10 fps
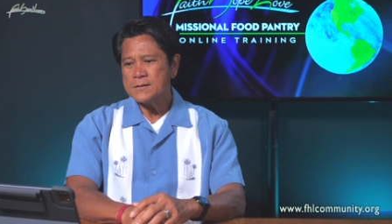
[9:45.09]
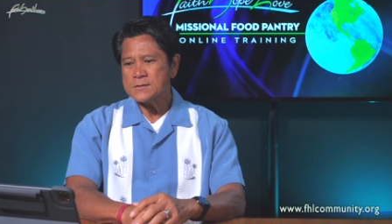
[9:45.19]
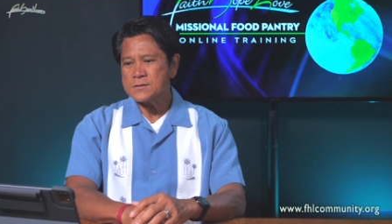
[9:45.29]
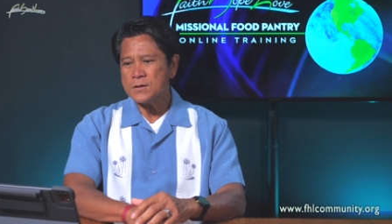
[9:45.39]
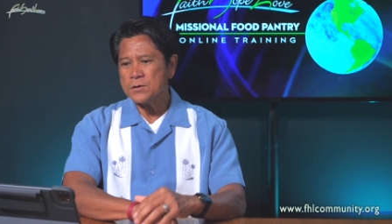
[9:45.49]

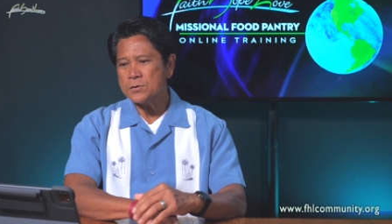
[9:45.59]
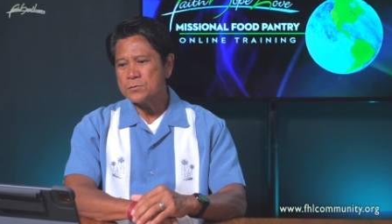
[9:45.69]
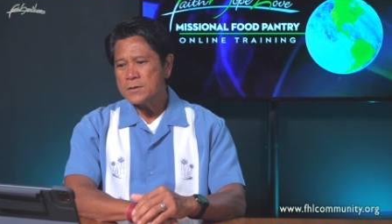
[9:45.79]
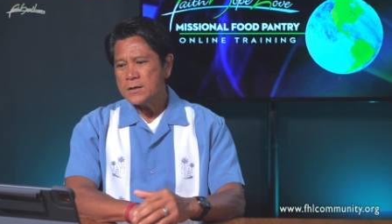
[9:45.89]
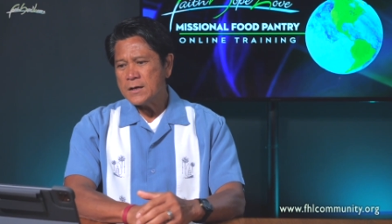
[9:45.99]

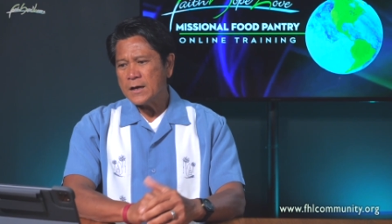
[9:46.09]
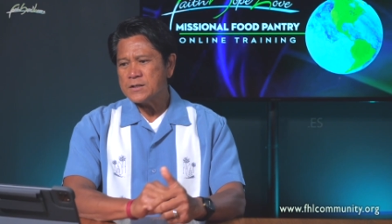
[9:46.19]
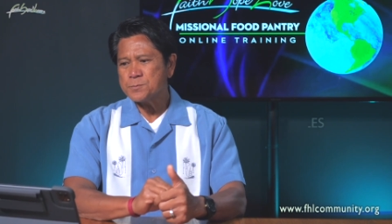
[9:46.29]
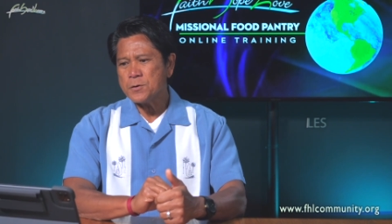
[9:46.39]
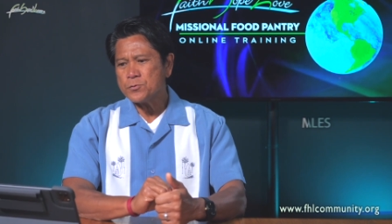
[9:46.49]
So I
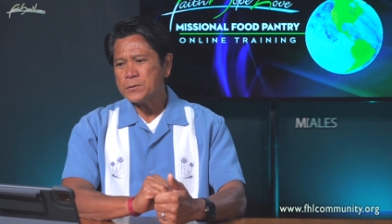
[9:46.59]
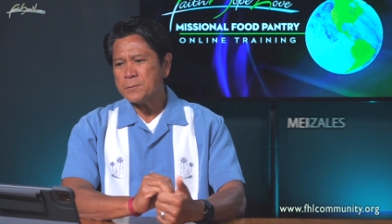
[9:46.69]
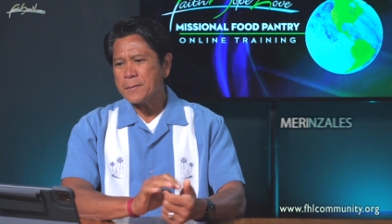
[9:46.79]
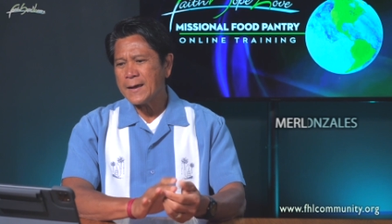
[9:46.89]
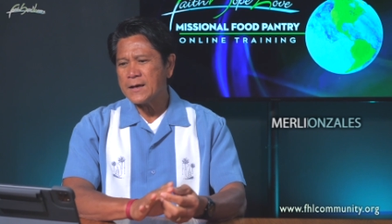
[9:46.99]
spoke with
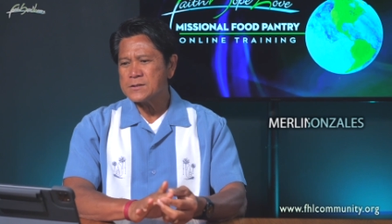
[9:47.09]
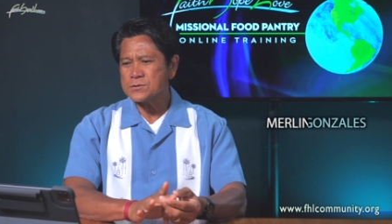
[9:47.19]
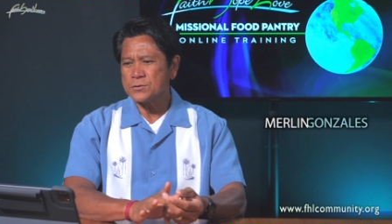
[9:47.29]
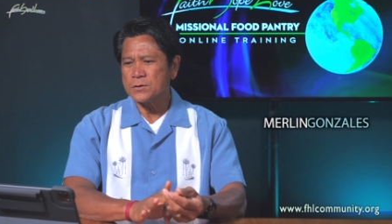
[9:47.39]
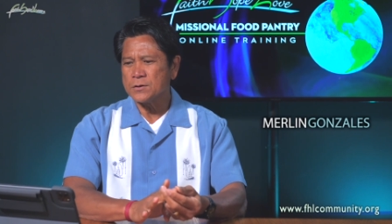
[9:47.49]
a
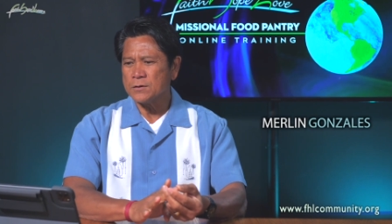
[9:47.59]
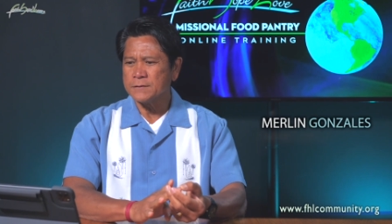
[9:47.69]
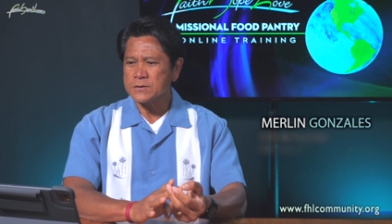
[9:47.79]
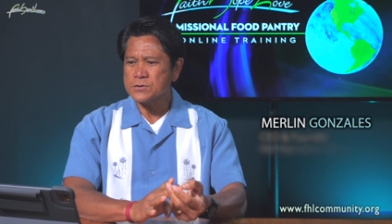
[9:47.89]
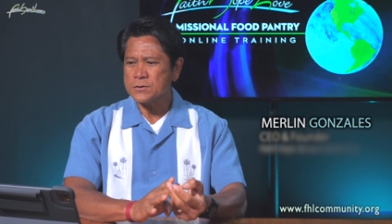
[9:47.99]
pastor
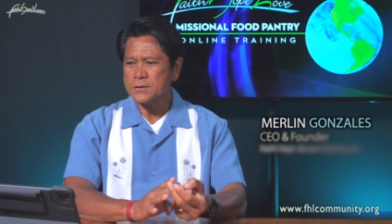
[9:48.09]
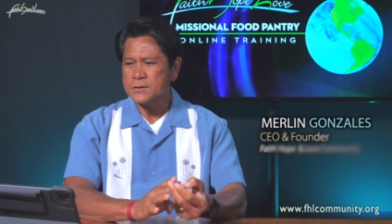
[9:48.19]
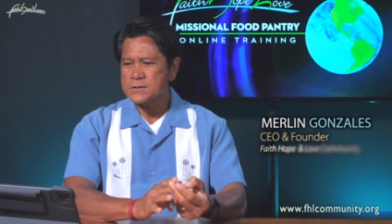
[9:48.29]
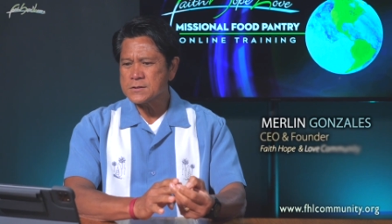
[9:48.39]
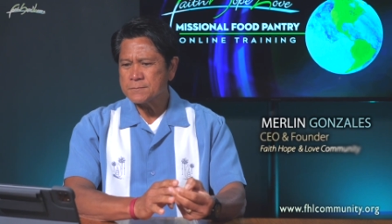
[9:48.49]
of a
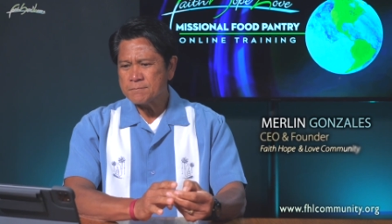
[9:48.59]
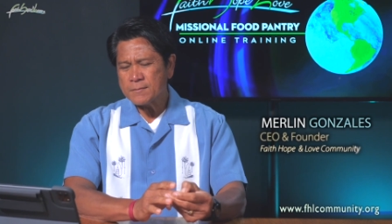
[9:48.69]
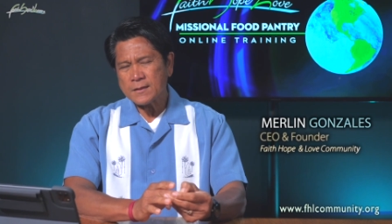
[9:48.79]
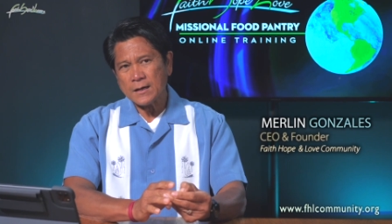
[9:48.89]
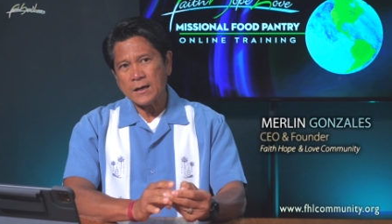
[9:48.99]
church
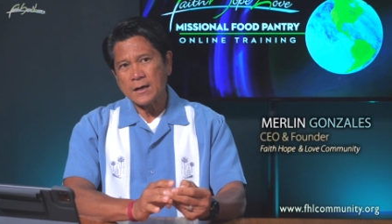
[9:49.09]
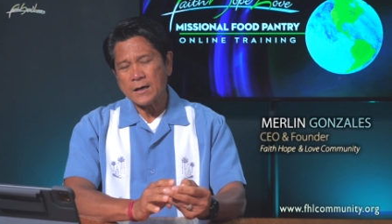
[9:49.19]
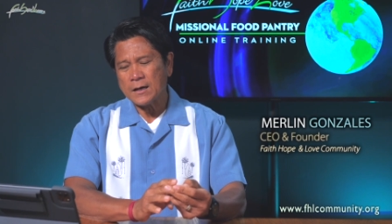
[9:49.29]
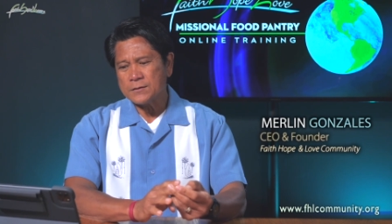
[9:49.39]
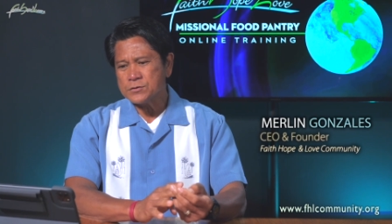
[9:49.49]

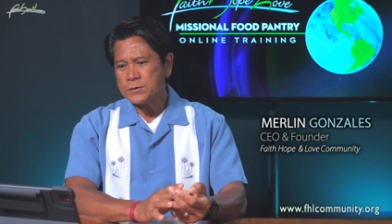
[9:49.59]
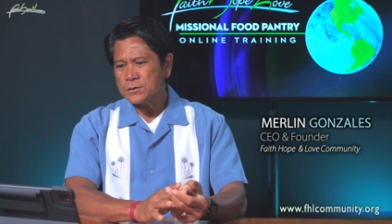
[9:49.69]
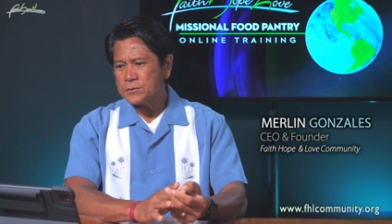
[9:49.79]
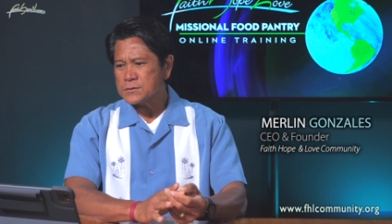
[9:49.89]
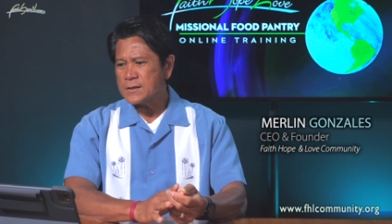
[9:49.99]

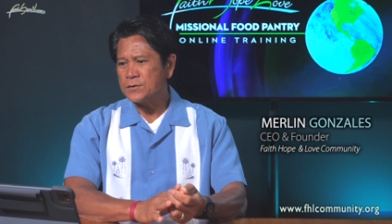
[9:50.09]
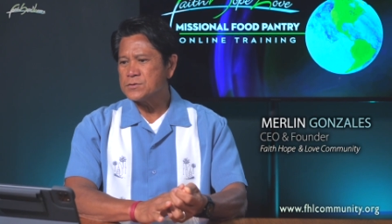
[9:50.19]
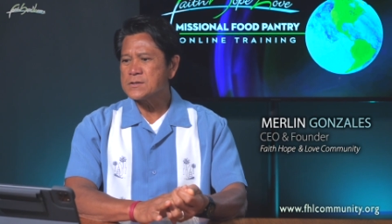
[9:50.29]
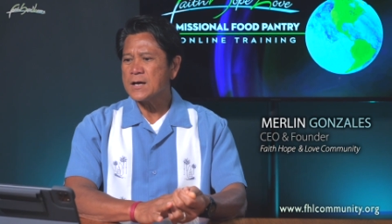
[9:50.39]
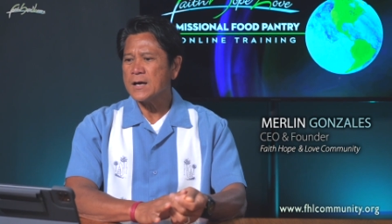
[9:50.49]
during
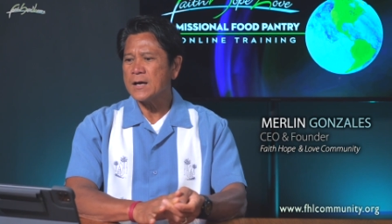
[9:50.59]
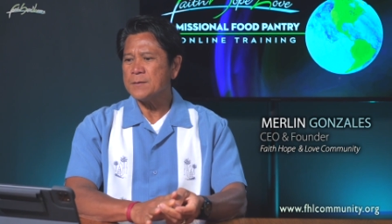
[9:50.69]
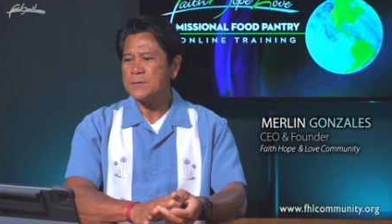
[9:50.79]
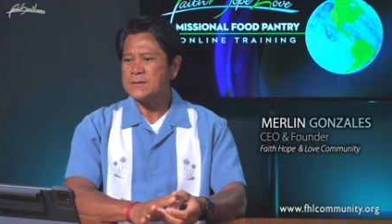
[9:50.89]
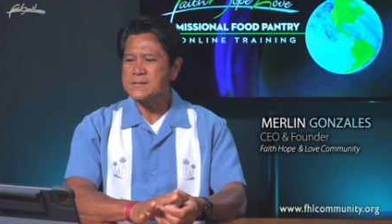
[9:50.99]
those
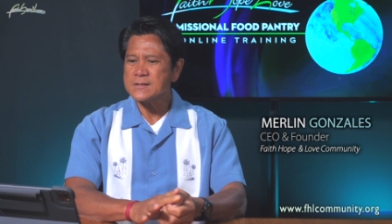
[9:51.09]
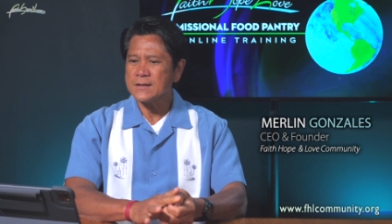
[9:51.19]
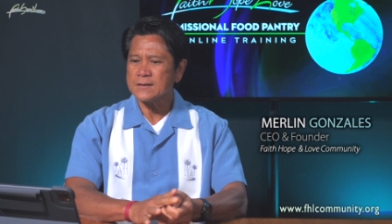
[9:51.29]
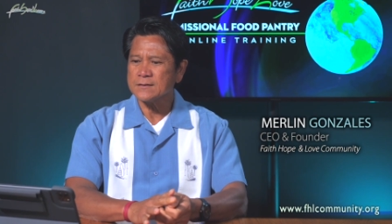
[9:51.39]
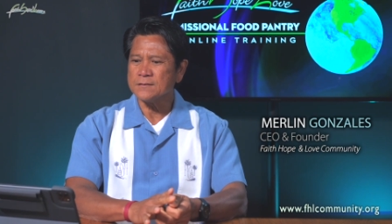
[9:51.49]
time and
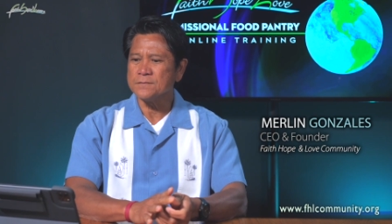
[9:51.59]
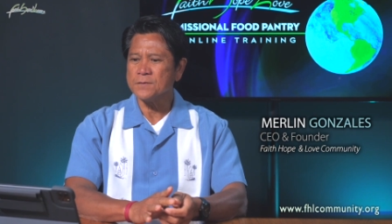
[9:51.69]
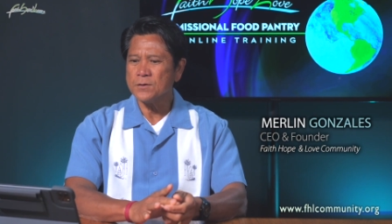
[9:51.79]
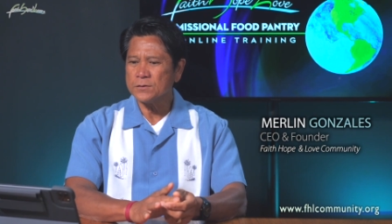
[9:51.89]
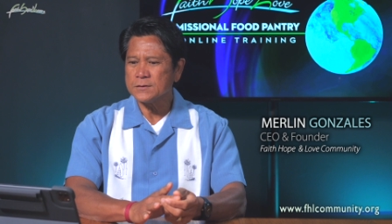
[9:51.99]
said that the
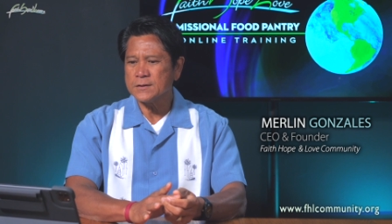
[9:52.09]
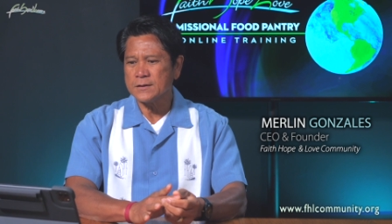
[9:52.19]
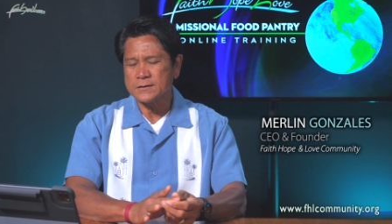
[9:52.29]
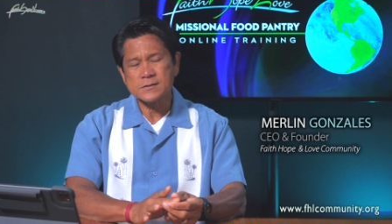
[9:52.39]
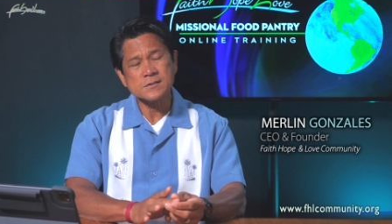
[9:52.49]

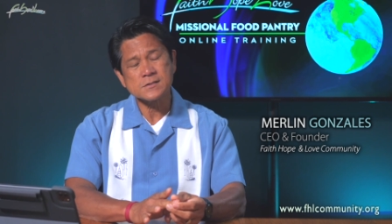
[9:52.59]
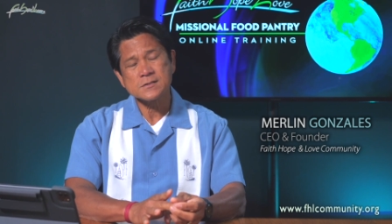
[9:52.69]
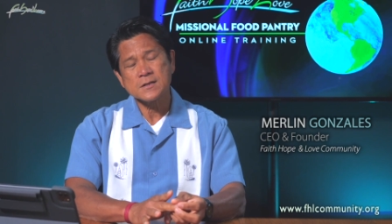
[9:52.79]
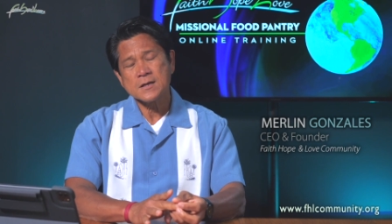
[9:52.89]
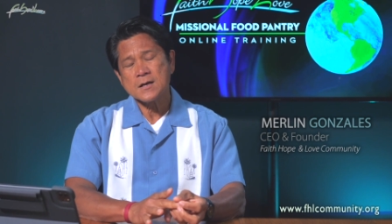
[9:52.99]
volunteers